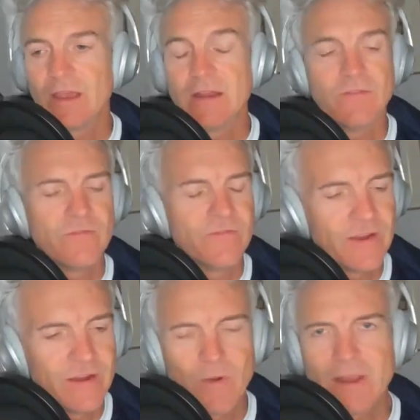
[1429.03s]
and
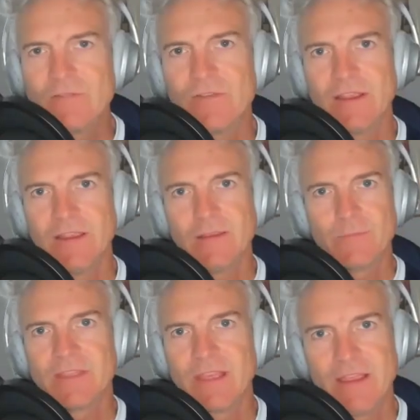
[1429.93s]
very rightfully,
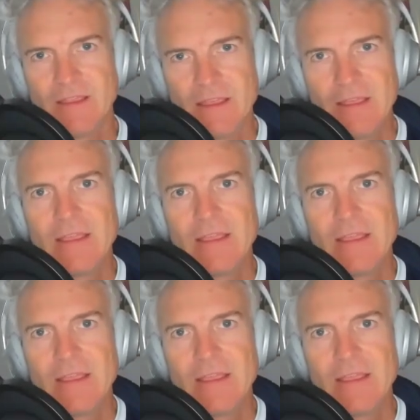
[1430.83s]
but they